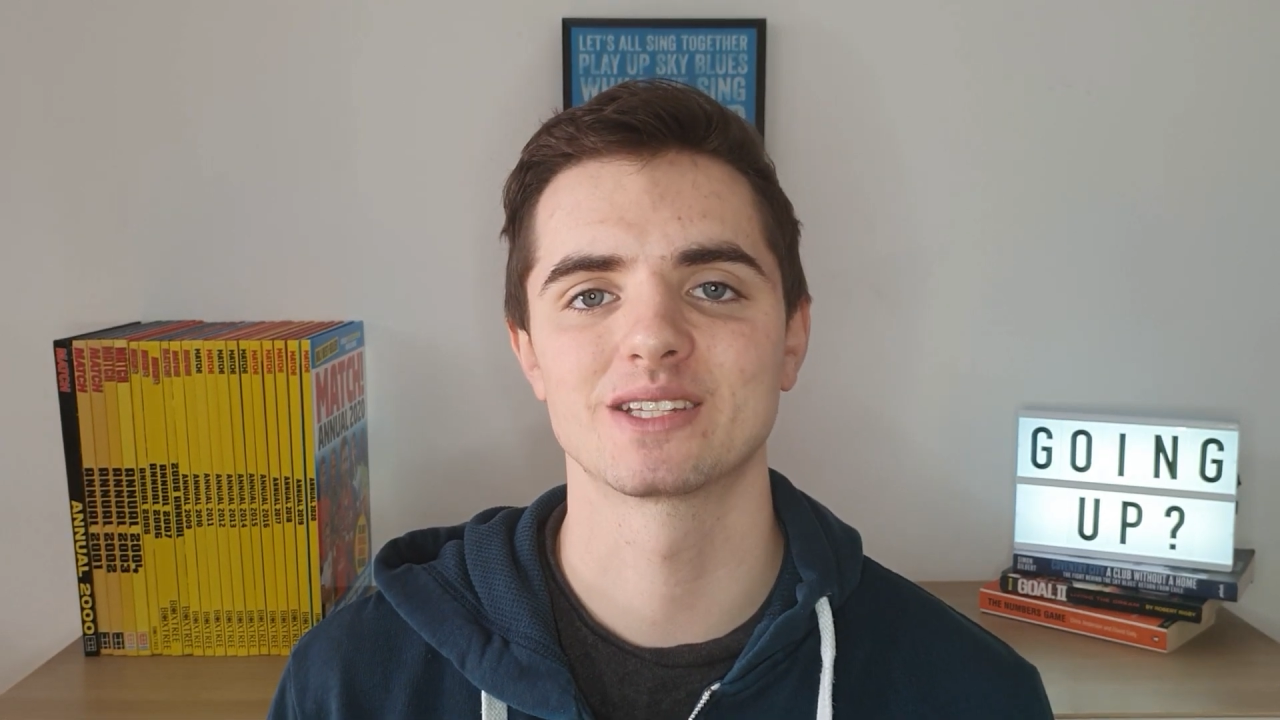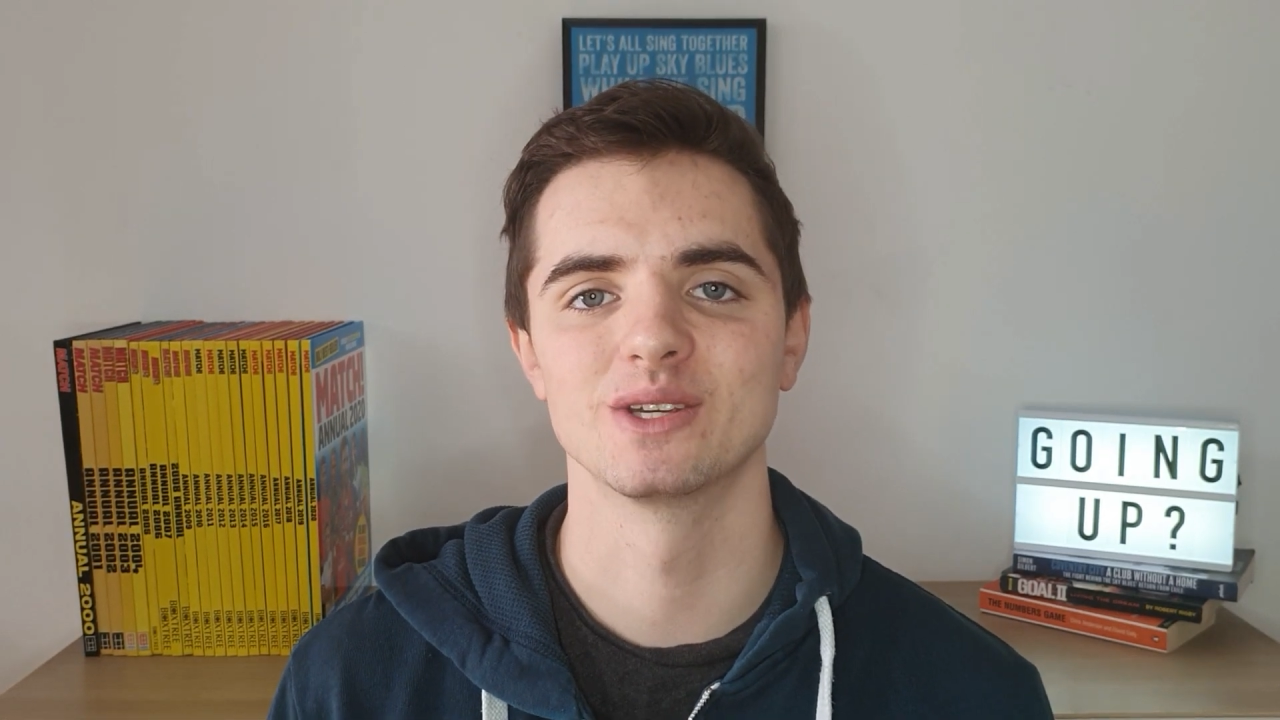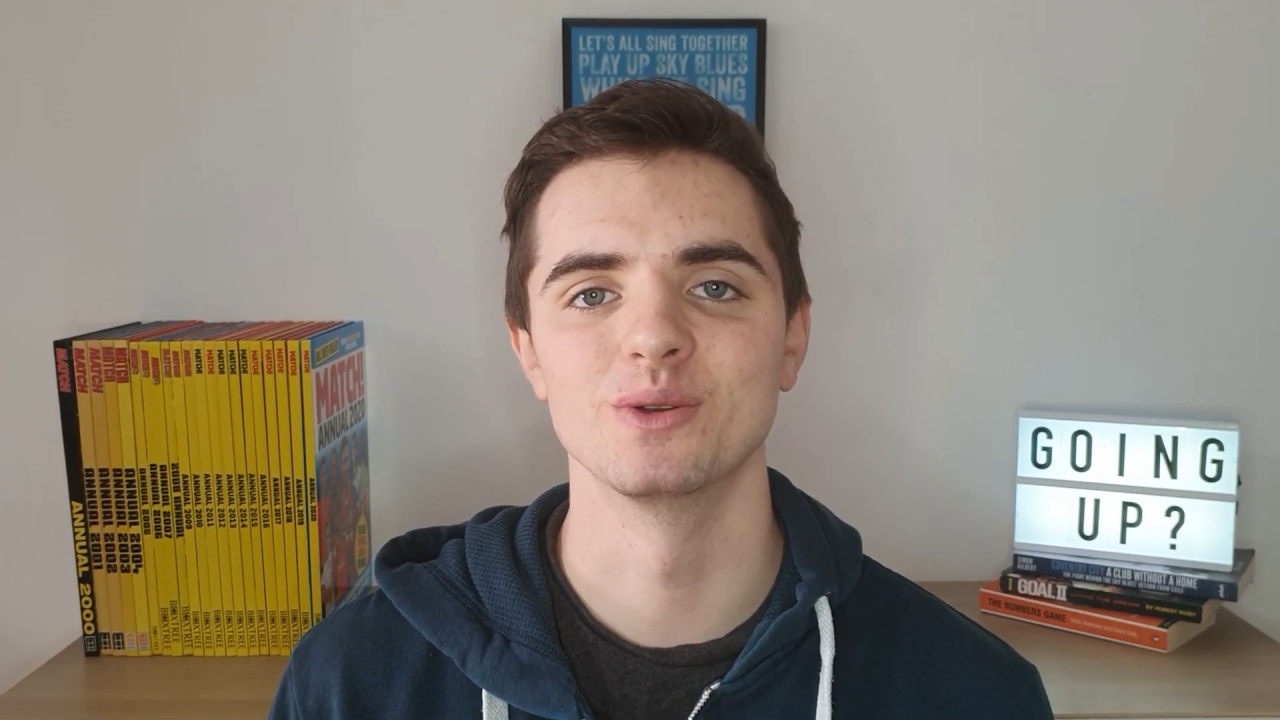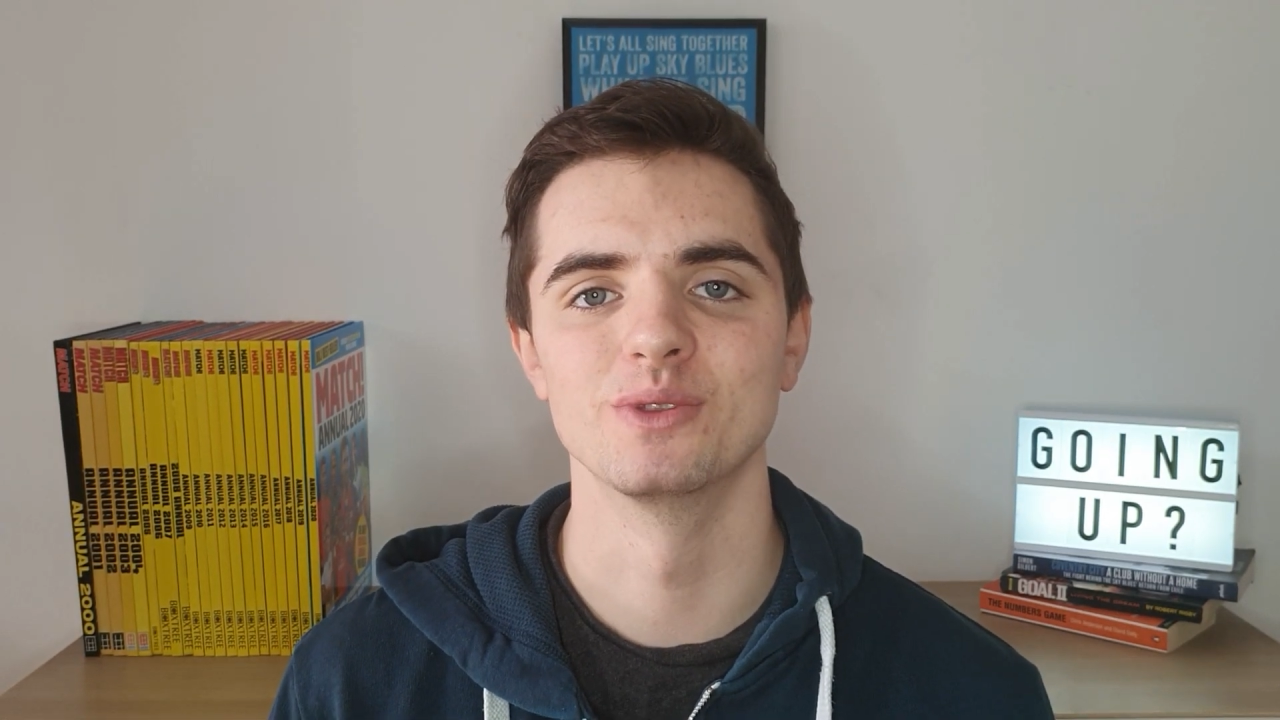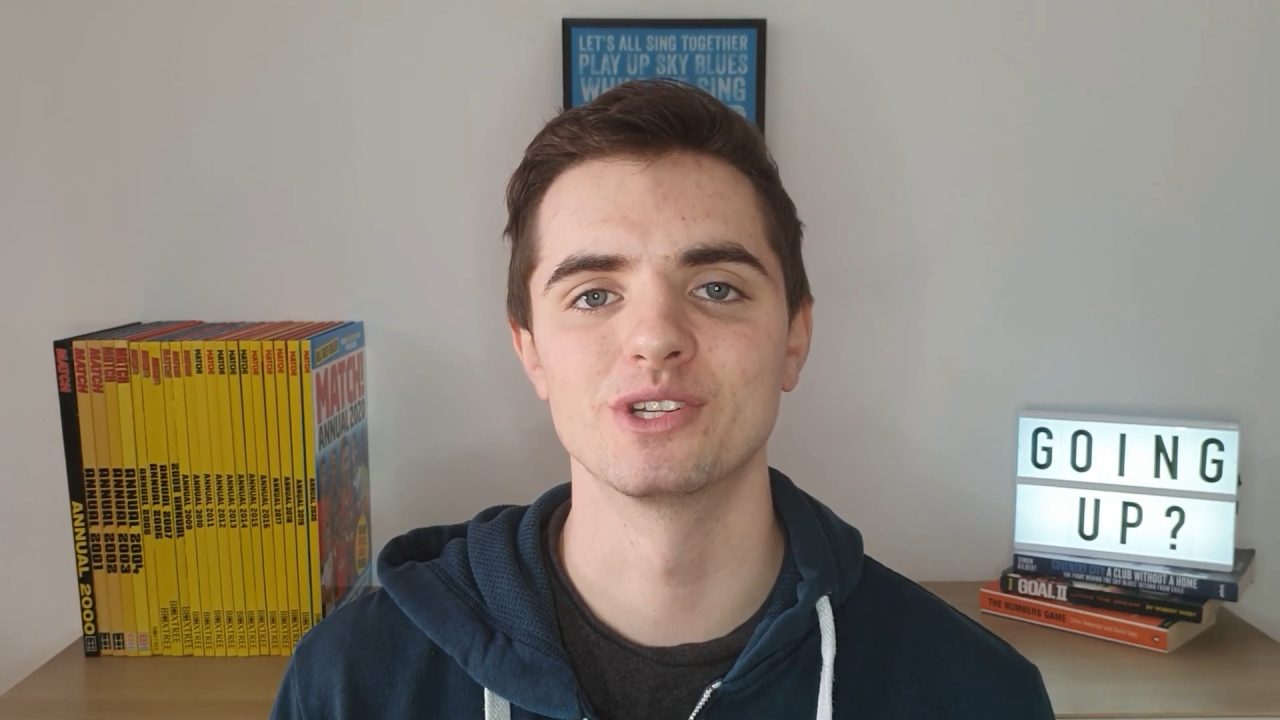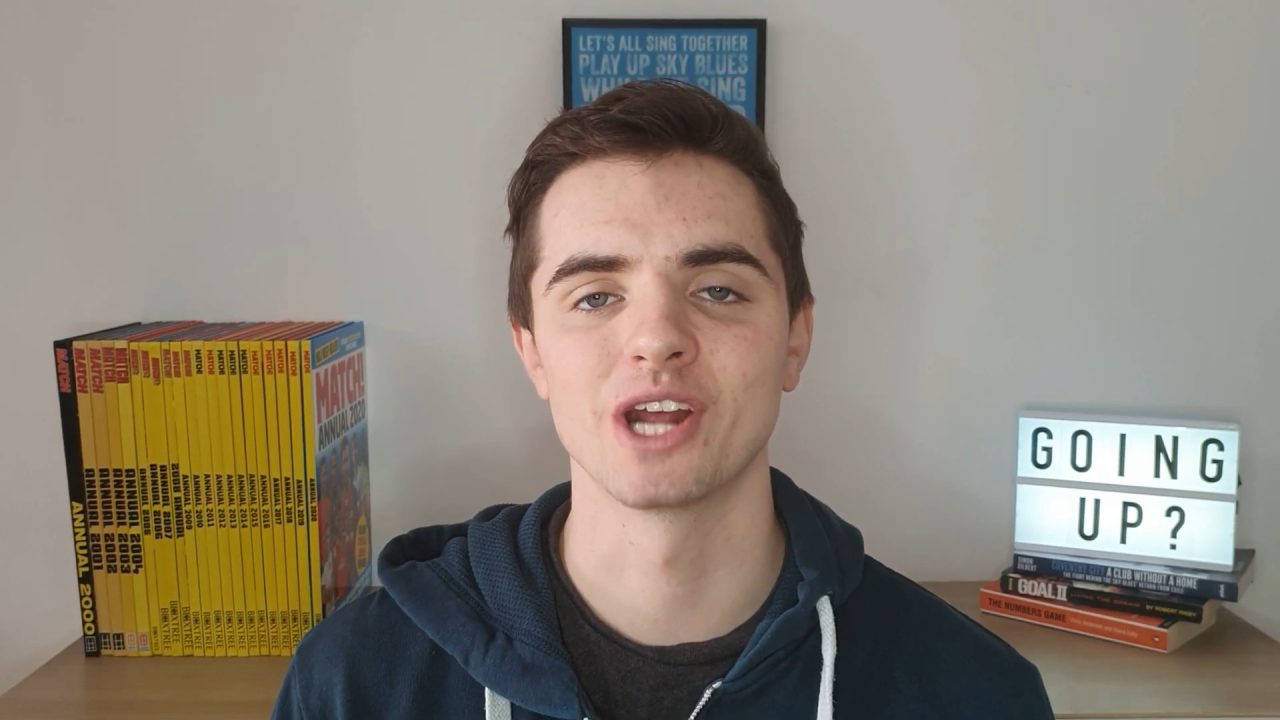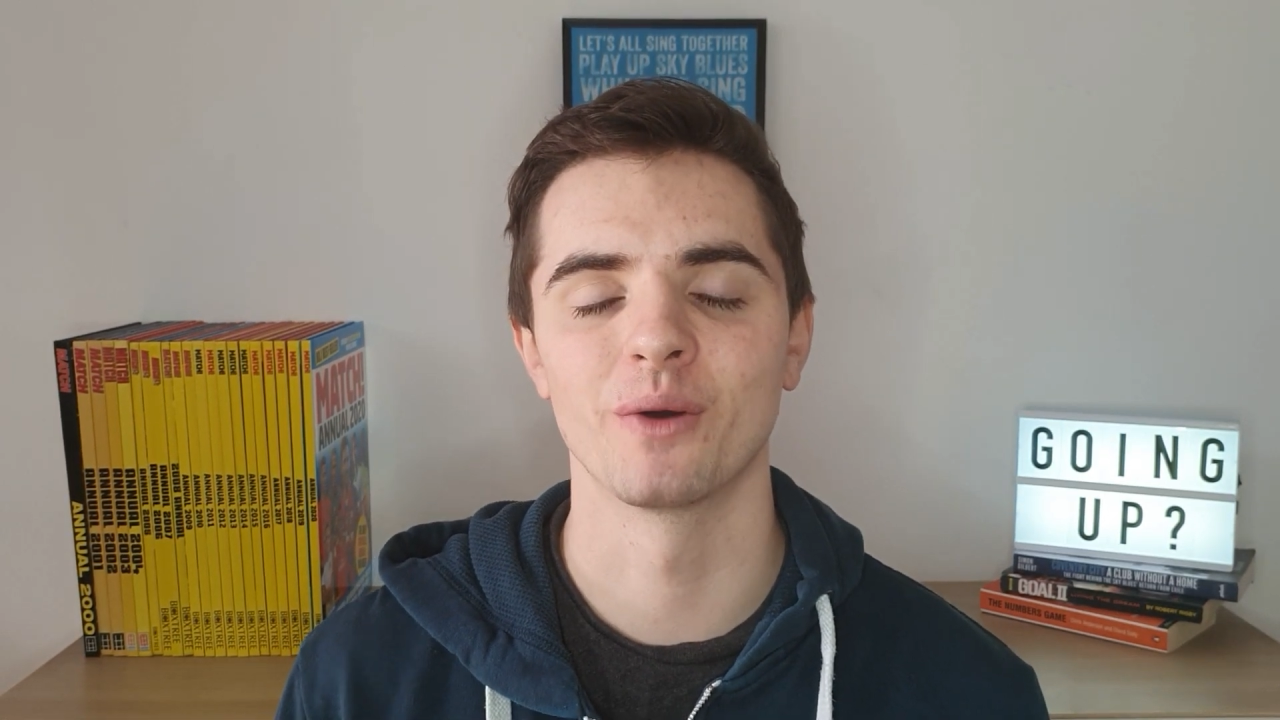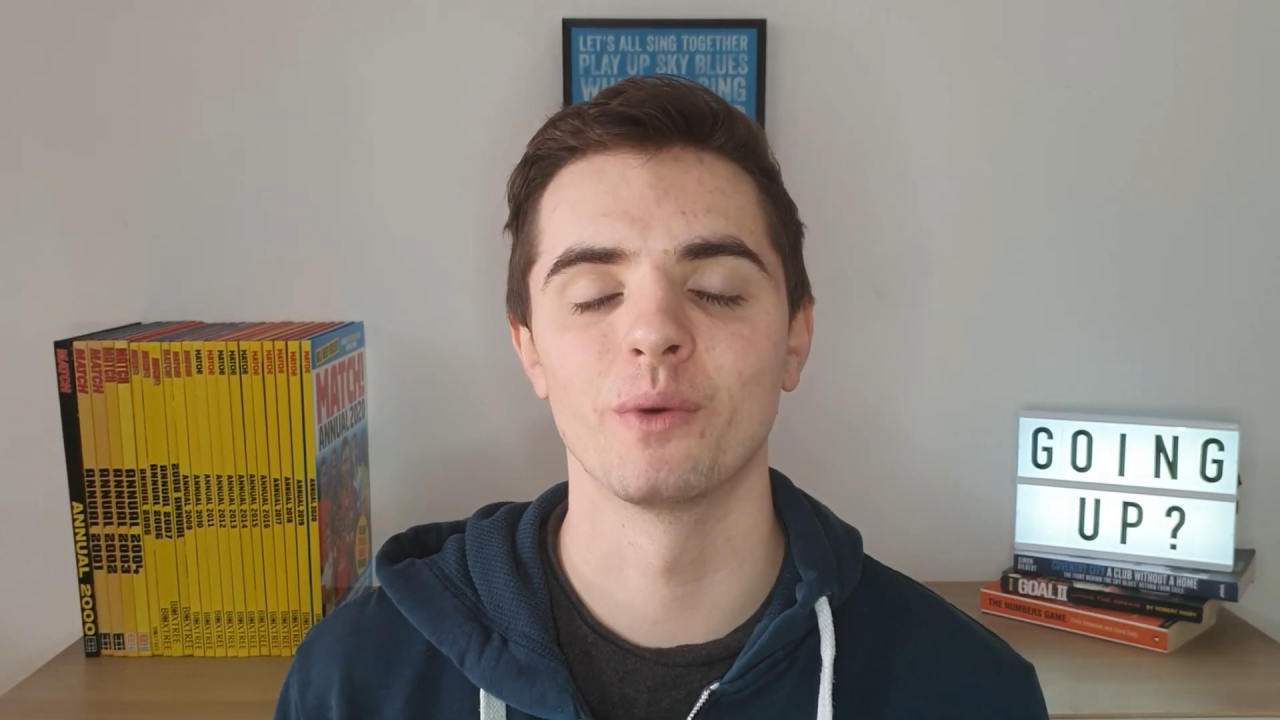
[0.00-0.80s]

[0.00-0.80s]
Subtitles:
to the channel.